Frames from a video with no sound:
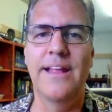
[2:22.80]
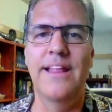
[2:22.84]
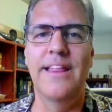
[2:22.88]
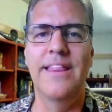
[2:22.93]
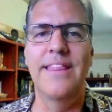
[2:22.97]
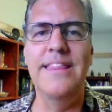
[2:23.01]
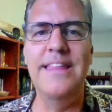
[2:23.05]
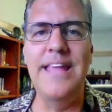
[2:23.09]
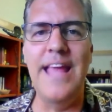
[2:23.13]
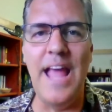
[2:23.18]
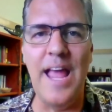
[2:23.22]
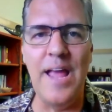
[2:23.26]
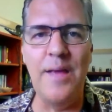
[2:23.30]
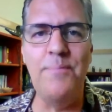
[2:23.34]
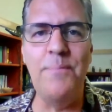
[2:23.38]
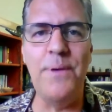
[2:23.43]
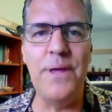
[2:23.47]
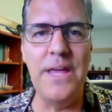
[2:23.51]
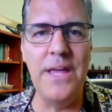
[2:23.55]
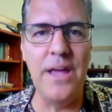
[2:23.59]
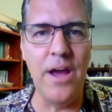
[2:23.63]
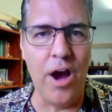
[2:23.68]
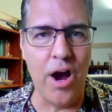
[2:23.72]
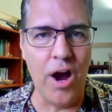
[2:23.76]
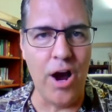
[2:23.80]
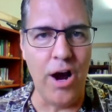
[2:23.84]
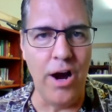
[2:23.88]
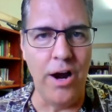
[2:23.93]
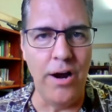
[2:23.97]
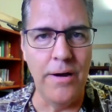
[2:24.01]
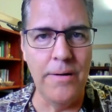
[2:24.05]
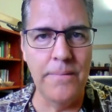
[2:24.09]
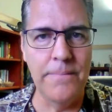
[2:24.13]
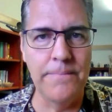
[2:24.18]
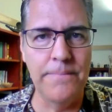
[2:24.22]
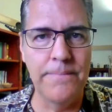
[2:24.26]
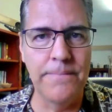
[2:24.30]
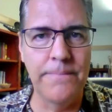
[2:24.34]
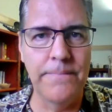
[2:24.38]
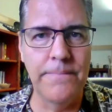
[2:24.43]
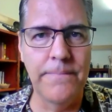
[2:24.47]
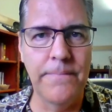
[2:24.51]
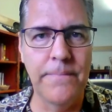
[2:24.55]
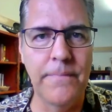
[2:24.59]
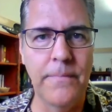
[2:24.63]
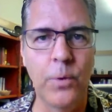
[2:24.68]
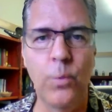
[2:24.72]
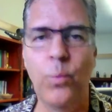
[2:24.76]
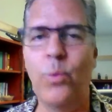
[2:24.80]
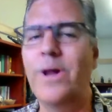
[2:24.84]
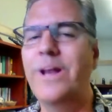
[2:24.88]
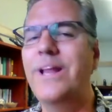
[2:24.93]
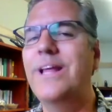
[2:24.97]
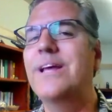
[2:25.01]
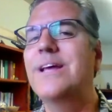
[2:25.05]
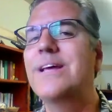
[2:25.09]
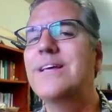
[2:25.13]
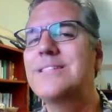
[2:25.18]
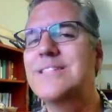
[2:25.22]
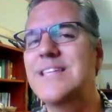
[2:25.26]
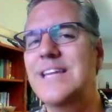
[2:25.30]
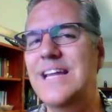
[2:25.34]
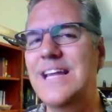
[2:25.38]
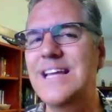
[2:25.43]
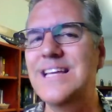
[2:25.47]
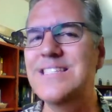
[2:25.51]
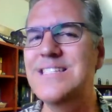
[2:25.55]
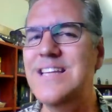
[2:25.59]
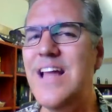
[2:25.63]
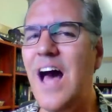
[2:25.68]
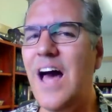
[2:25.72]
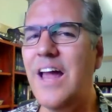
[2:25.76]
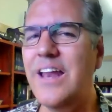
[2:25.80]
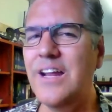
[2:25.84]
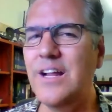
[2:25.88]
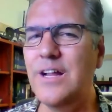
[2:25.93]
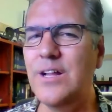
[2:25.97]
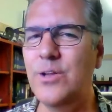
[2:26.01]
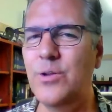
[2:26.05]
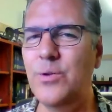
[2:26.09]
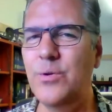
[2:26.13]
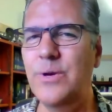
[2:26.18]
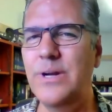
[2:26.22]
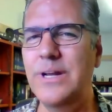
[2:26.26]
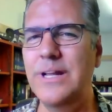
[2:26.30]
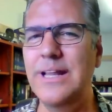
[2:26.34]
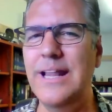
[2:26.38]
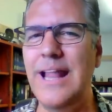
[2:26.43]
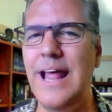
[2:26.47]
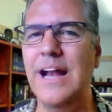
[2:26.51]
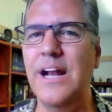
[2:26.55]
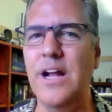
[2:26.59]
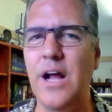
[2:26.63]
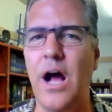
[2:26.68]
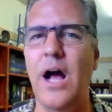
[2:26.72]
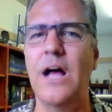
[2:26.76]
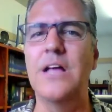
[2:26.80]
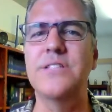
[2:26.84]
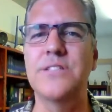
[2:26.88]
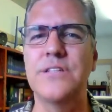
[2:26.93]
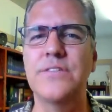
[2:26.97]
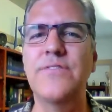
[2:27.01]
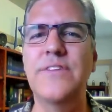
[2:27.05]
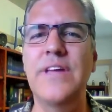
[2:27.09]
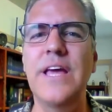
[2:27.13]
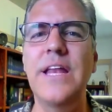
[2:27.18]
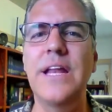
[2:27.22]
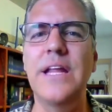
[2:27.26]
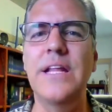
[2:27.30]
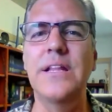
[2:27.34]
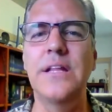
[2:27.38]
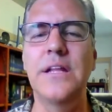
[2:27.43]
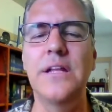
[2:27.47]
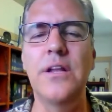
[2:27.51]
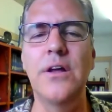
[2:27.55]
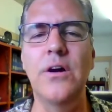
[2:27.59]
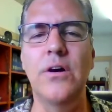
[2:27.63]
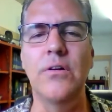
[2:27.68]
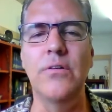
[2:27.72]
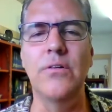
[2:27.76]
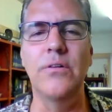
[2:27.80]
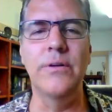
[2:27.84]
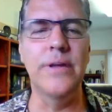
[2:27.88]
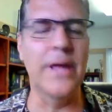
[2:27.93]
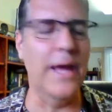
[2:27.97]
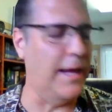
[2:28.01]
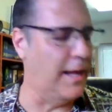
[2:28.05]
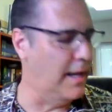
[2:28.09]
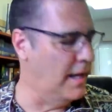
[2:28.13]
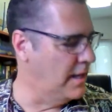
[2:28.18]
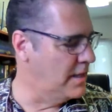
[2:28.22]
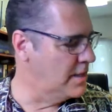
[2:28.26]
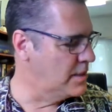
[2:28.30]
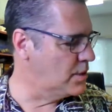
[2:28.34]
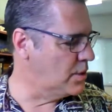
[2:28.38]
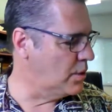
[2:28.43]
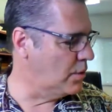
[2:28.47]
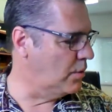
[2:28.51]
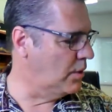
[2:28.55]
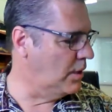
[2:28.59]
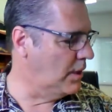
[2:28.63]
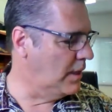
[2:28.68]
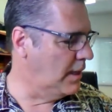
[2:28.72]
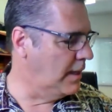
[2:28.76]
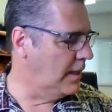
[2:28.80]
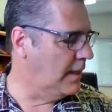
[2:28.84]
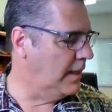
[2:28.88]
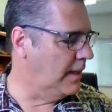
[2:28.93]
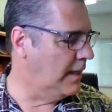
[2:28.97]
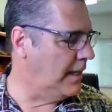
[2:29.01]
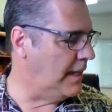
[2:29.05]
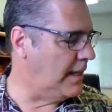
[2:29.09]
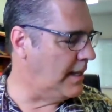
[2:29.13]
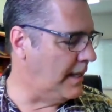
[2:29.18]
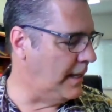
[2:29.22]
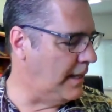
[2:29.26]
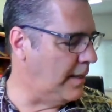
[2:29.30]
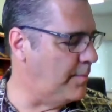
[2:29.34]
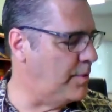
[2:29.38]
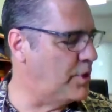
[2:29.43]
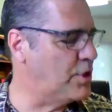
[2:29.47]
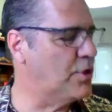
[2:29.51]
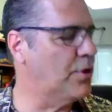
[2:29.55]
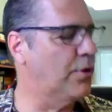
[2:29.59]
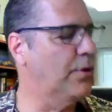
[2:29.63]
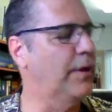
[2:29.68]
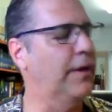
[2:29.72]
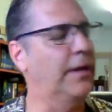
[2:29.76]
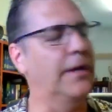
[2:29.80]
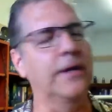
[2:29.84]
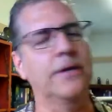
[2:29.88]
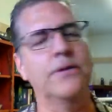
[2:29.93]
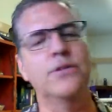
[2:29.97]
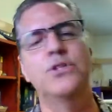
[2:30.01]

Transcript: the APR. What is and is not included in that cost of getting the loan, okay? So let me show you here.